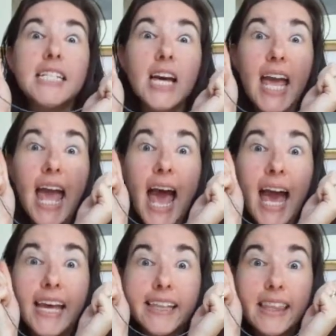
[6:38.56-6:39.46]
and I
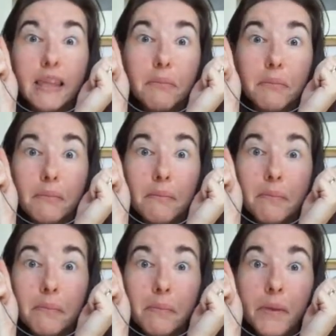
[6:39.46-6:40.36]
hate them.
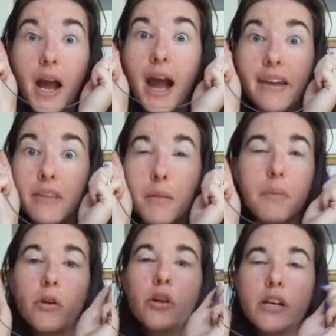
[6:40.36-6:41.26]
I hate them.
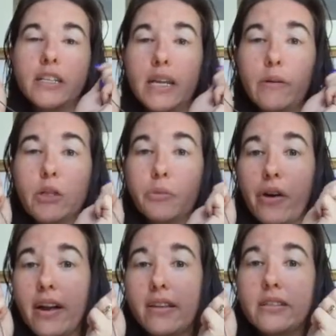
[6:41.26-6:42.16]
I'm not going to say which
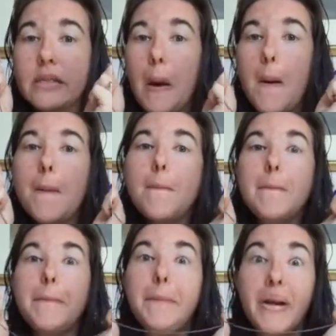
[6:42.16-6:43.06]
brands,
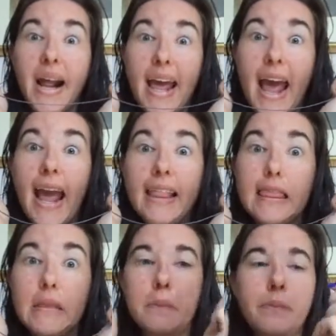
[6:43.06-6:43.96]
but I
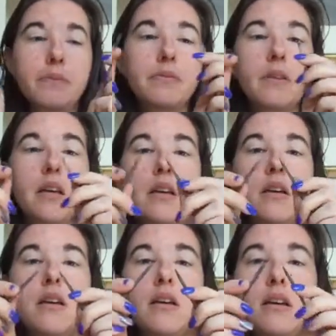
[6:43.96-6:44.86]
hate them.
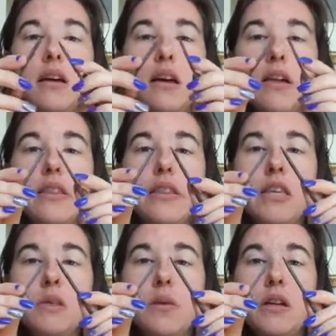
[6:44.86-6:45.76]

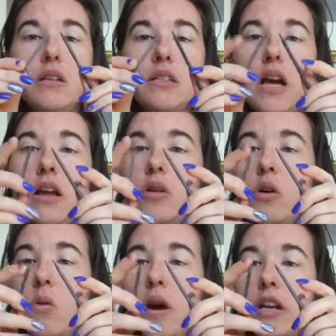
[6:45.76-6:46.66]
These ones are
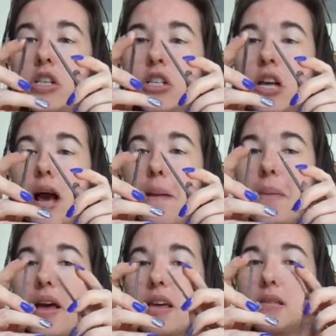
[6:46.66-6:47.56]
not quite as
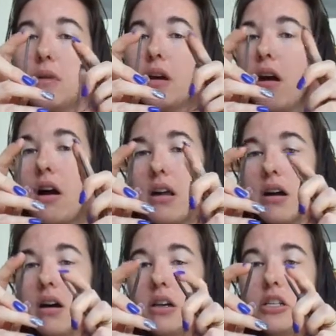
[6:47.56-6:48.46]
sharp as my
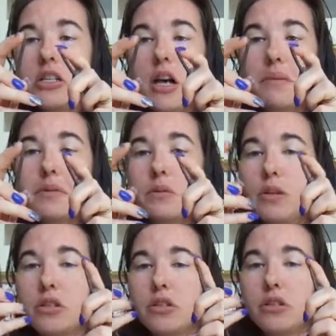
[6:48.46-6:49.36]
higher
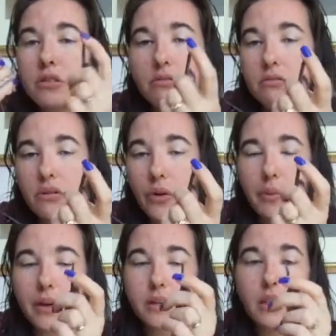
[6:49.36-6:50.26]
sharps, which, you
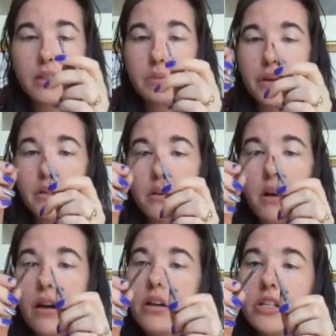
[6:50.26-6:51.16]
know, makes sense, because
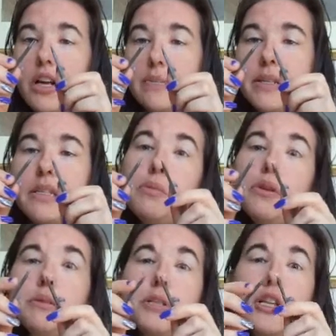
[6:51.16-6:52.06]
higher sharps are
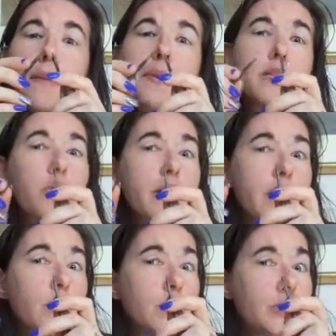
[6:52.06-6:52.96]
supposed to be sharp. That's why
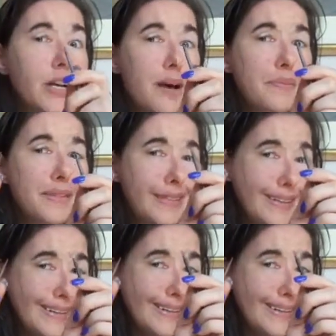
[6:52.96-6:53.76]
they're called sharps.